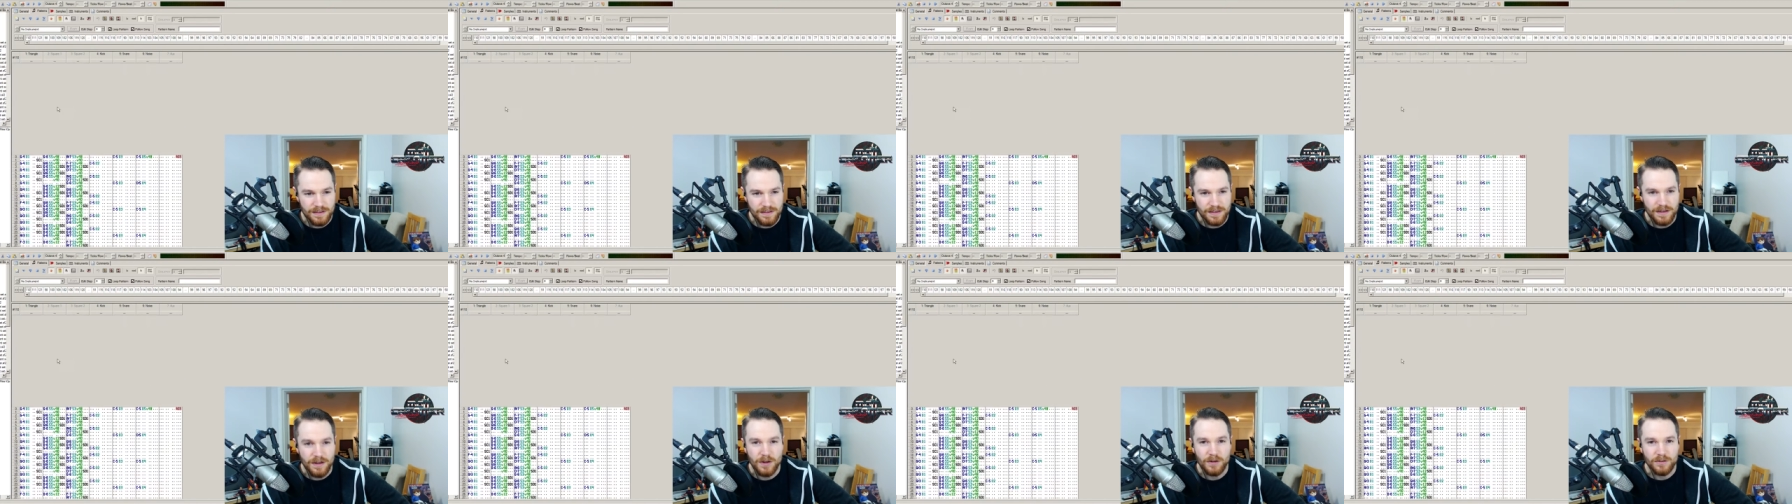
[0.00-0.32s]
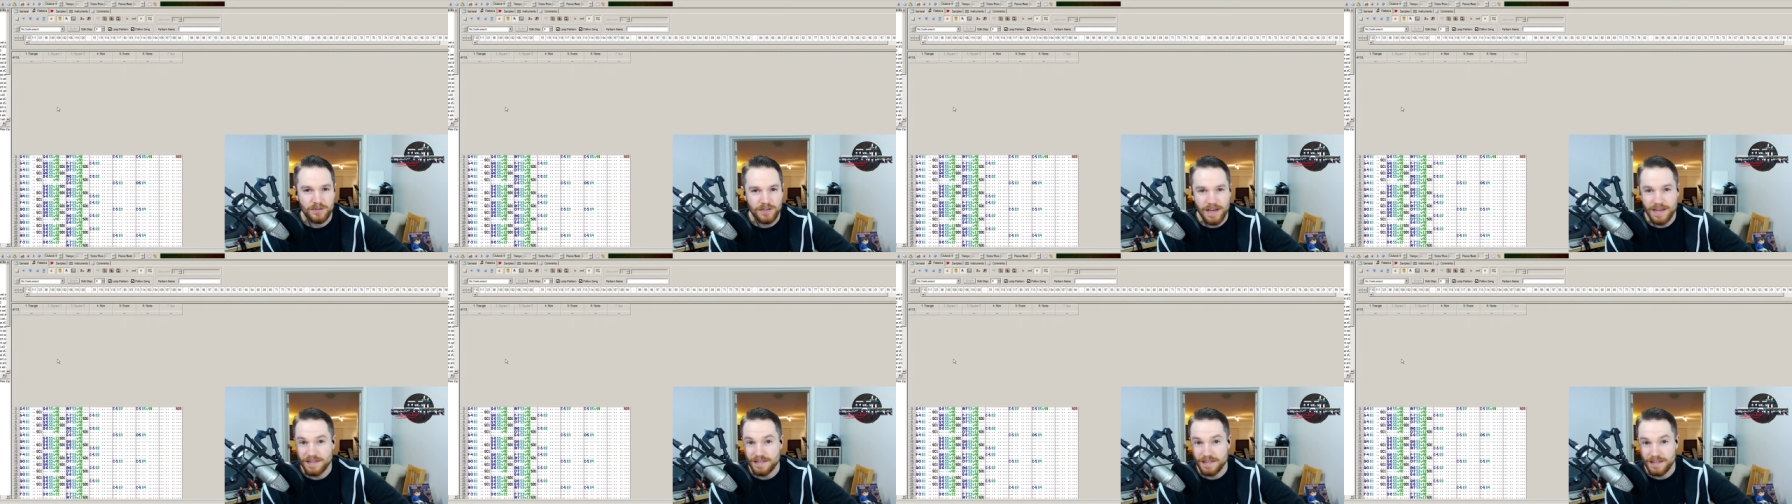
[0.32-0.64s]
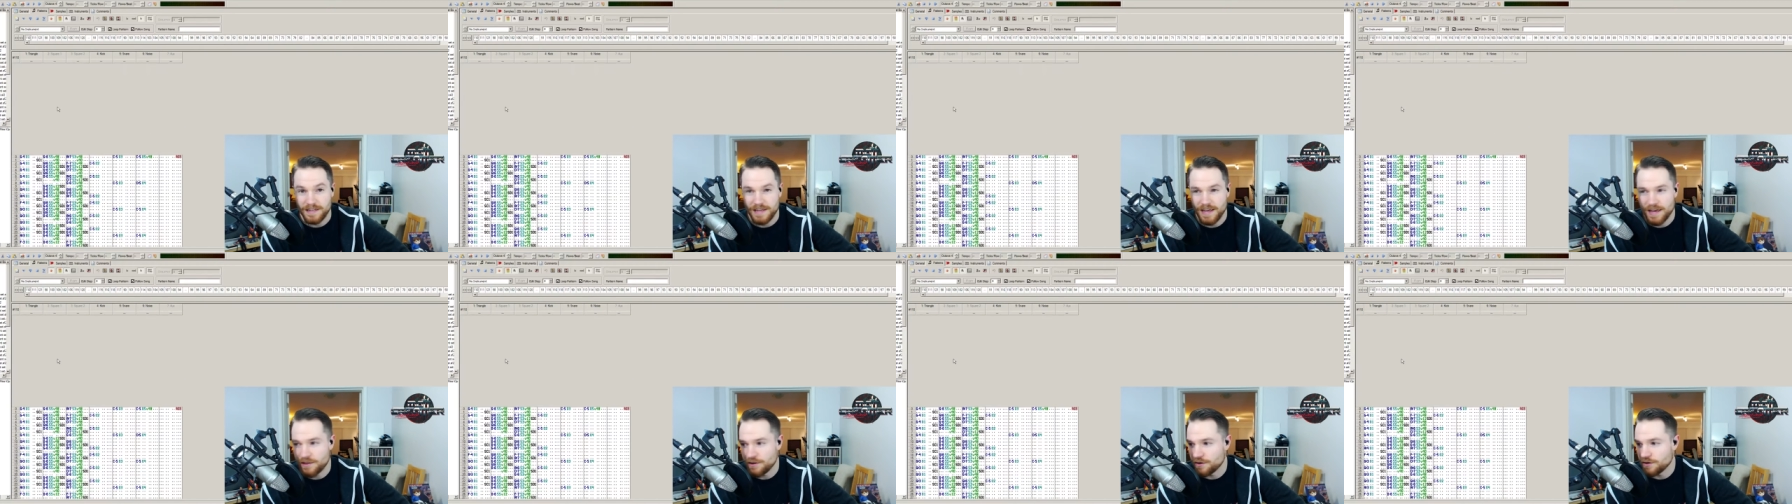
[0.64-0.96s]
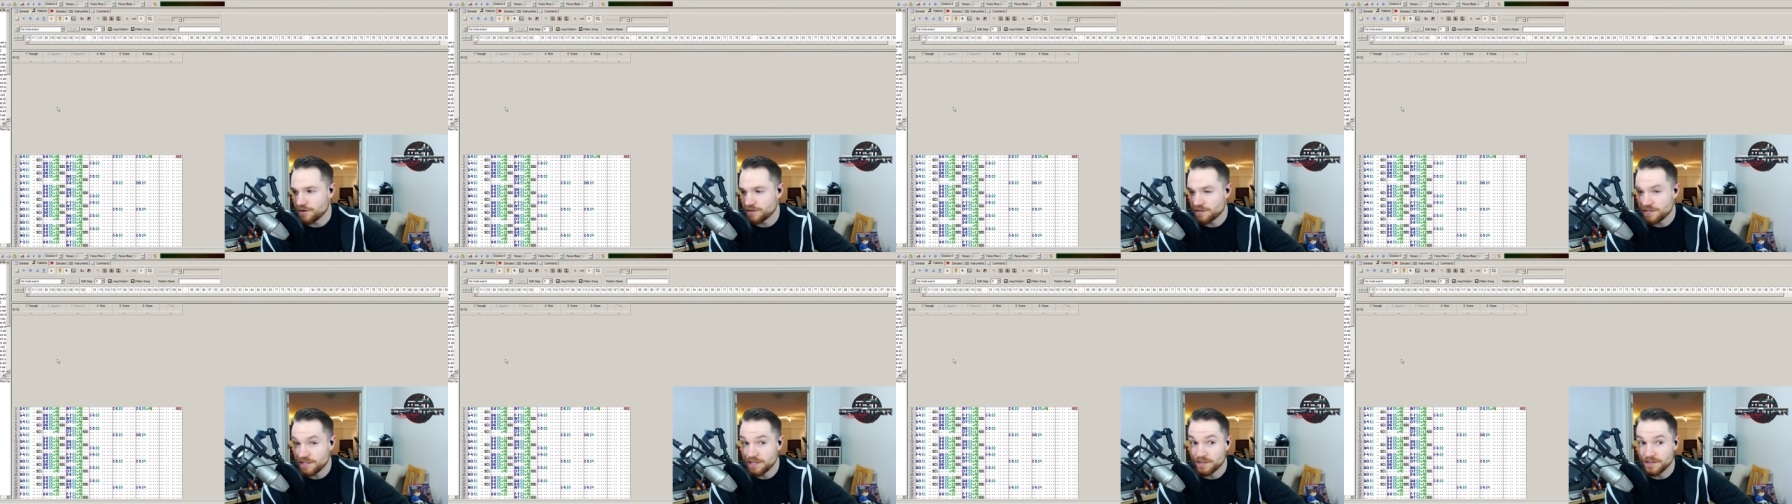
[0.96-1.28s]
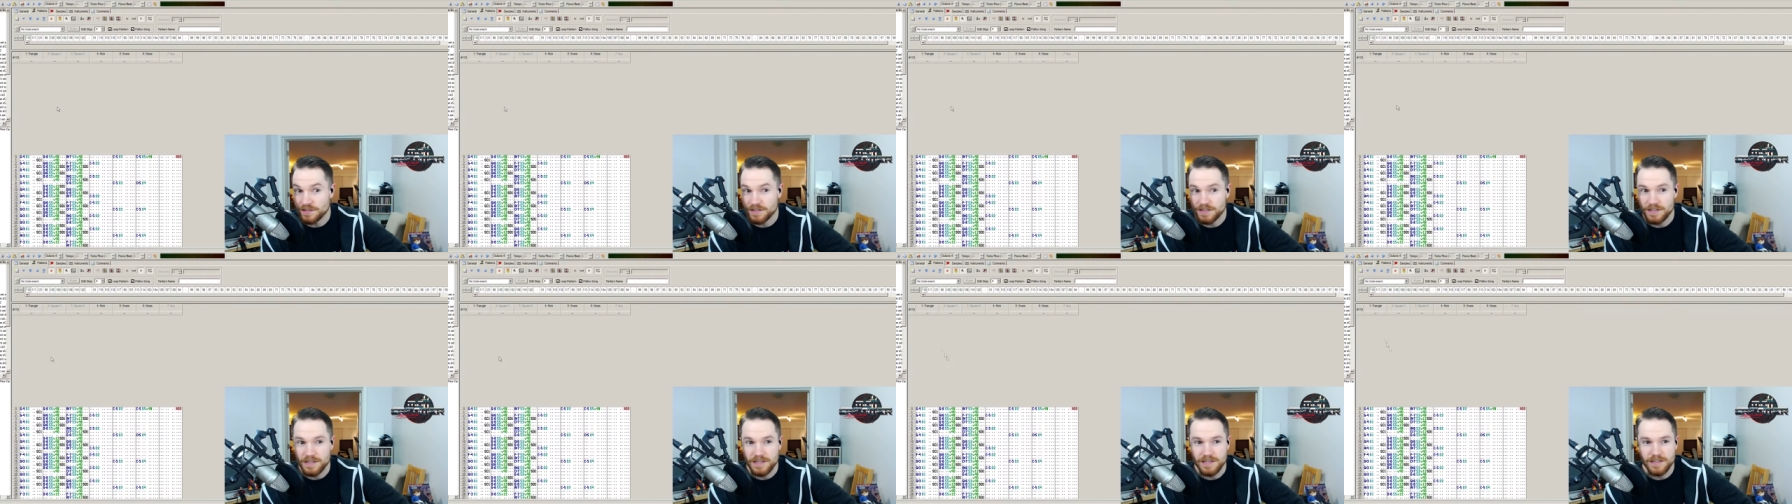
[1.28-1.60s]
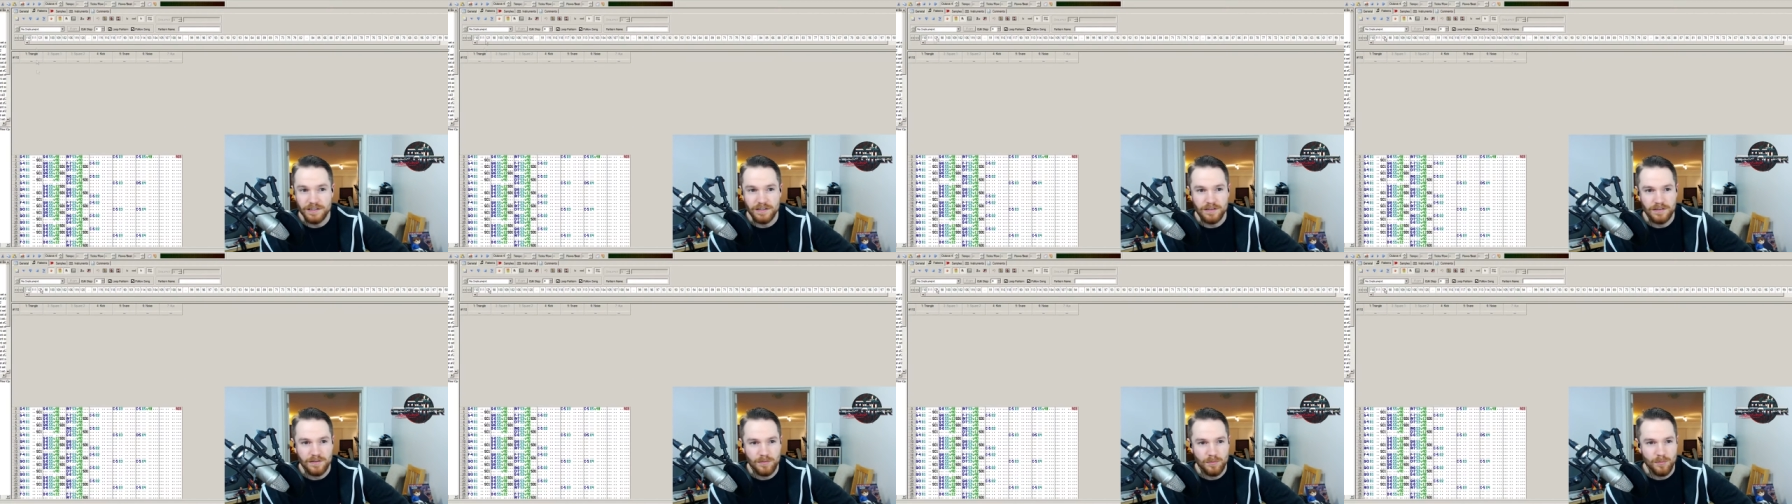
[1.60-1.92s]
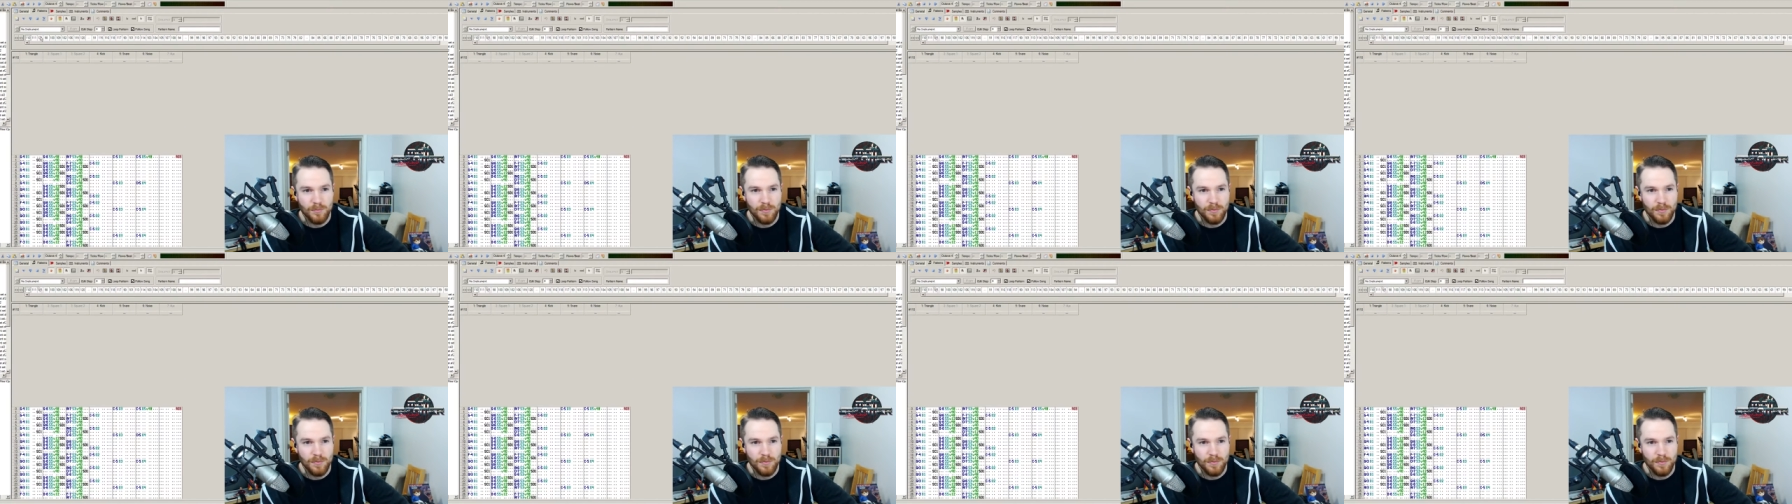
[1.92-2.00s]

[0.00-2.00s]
you know, ties it together, seals the deal.